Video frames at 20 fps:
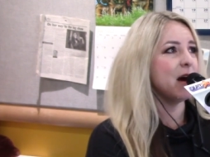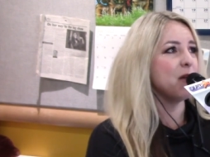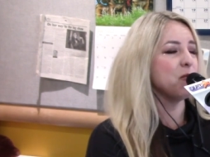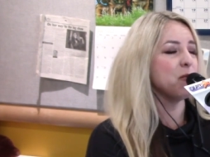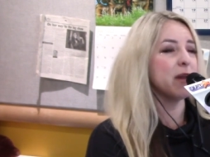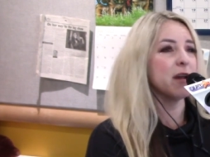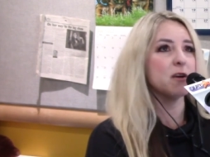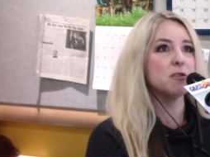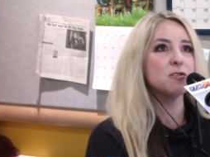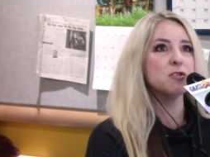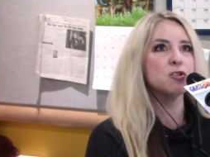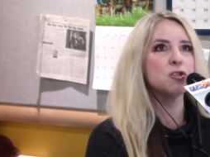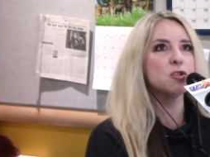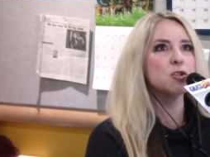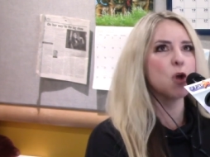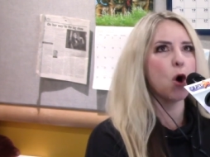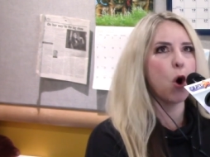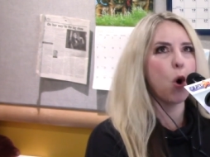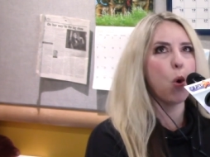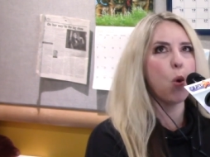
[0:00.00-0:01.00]
We are
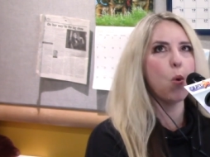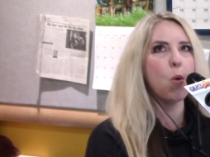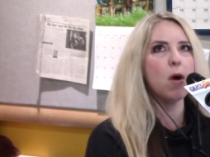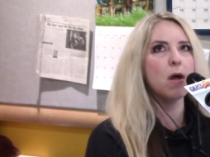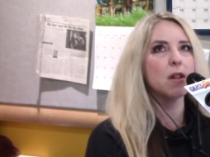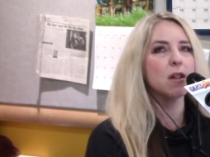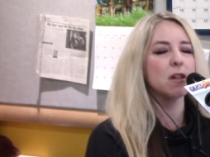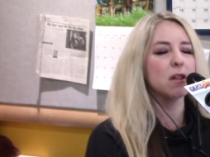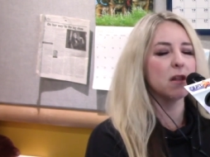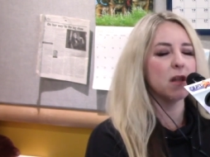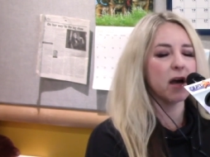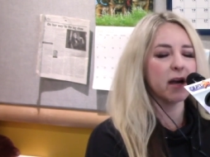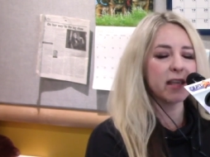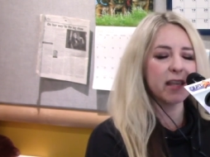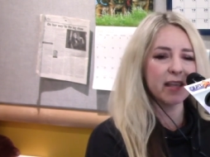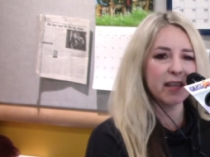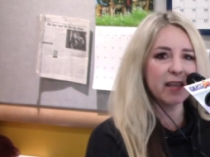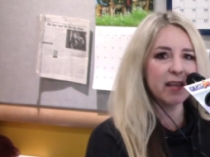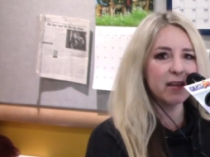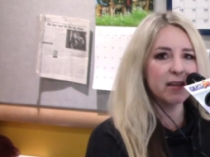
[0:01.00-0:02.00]
so
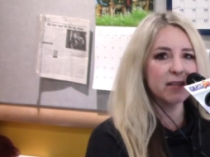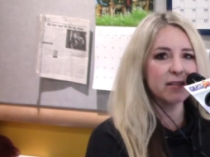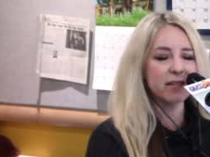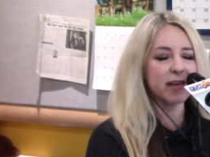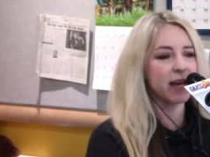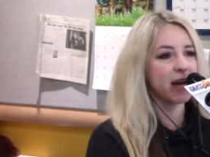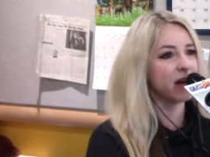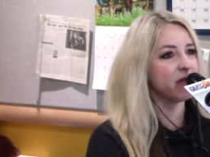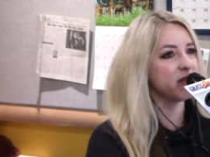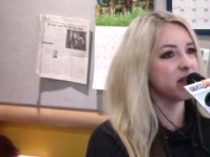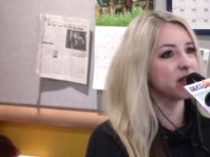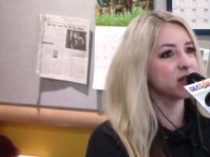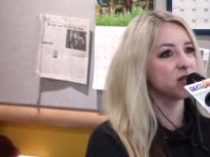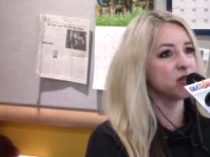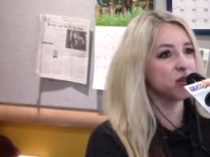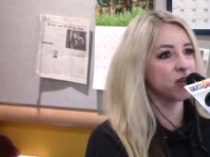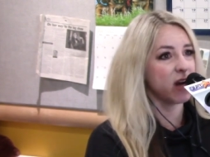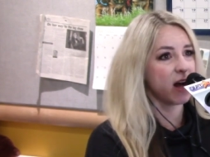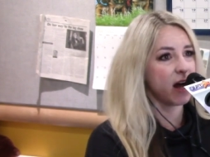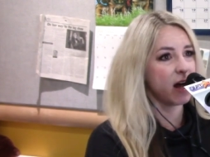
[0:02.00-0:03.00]
lucky to have this
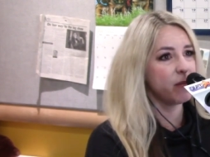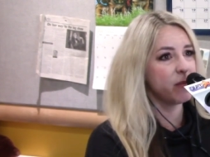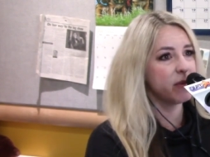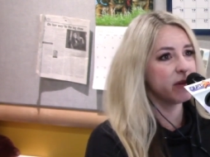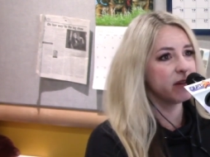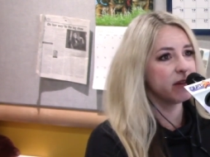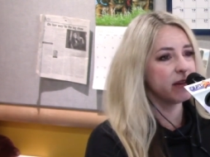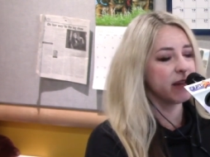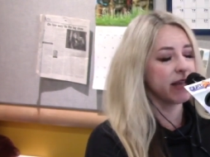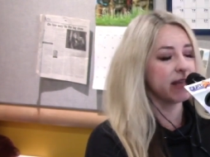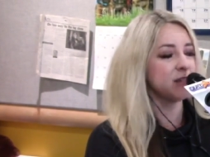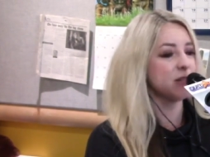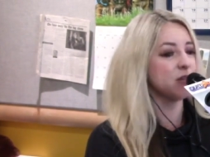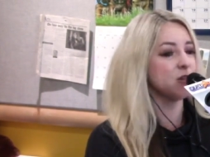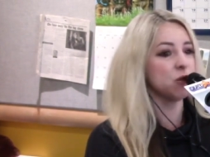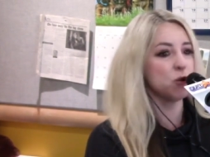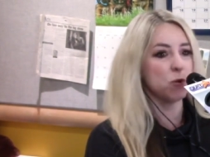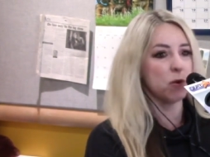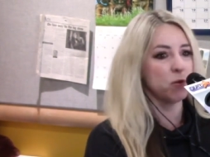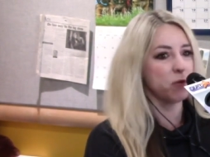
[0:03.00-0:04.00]
job and
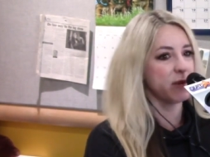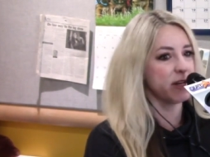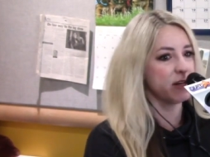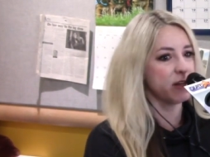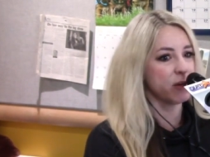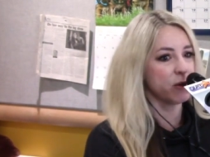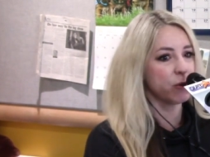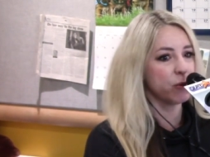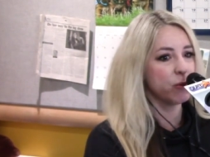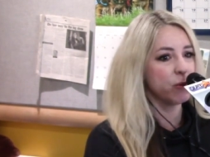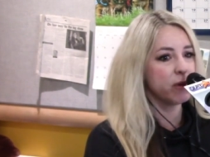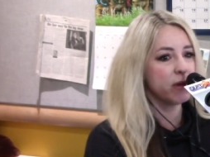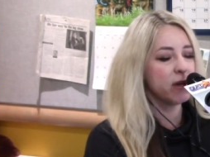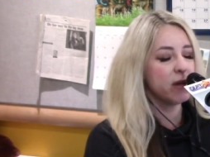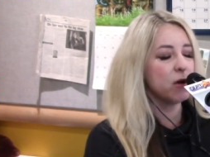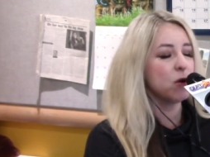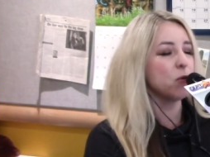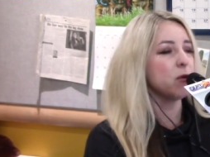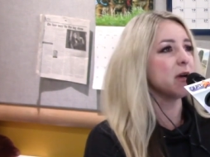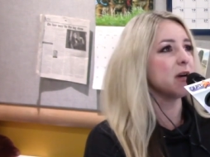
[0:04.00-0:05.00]
to do what we do.
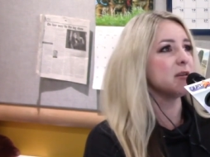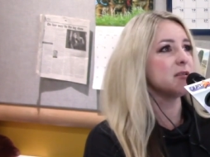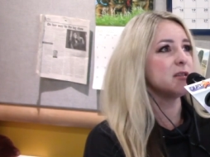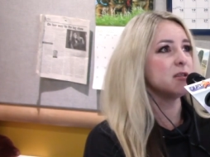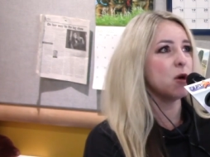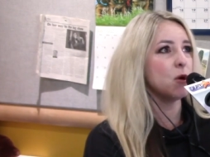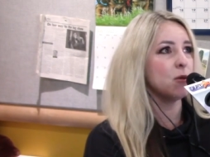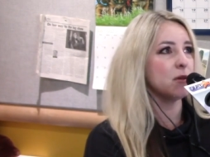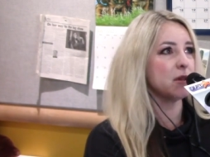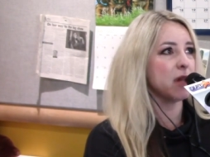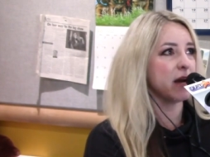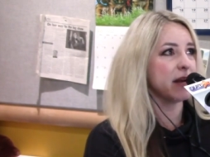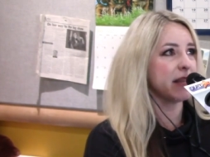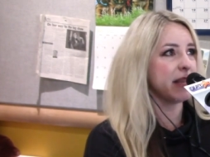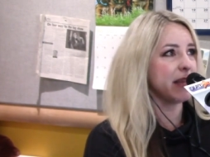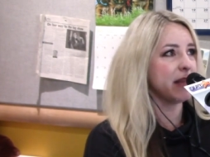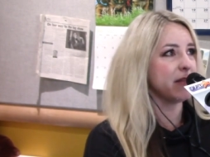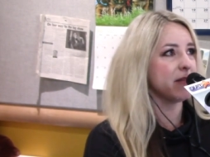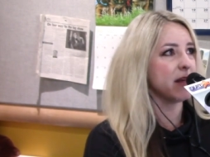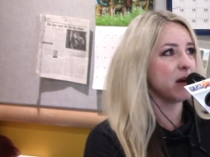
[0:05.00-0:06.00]
We are so
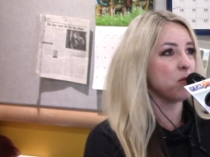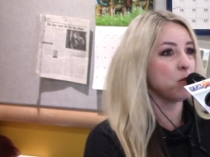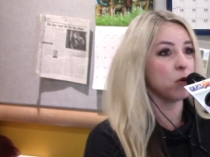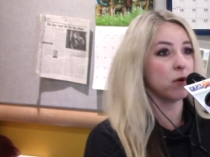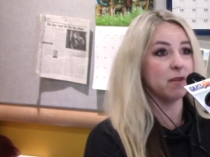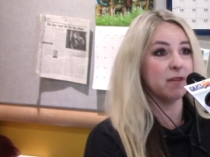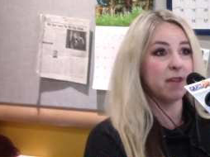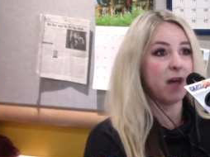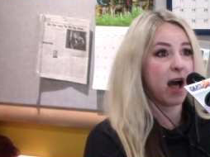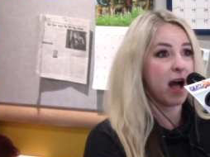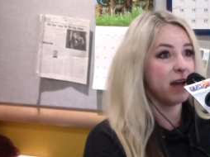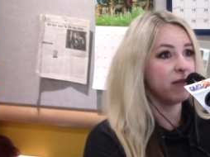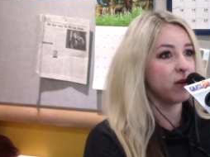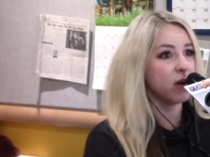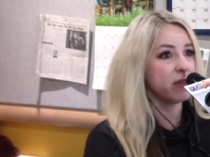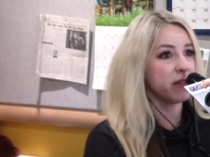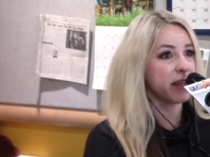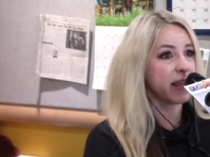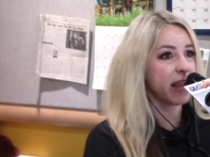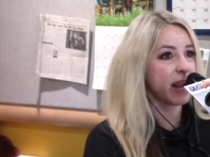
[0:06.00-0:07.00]
lucky that we're live
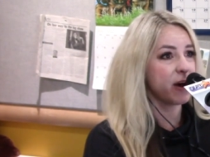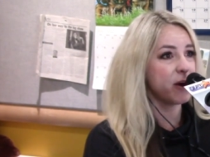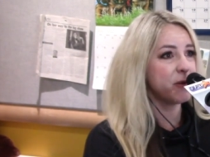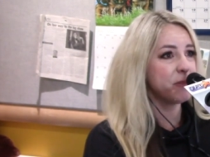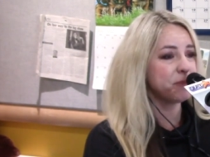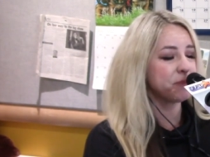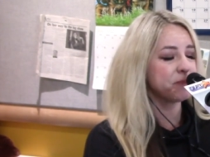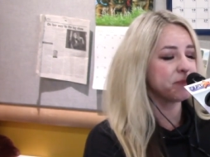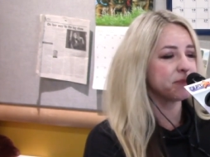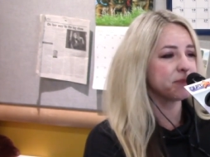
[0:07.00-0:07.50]
on the air.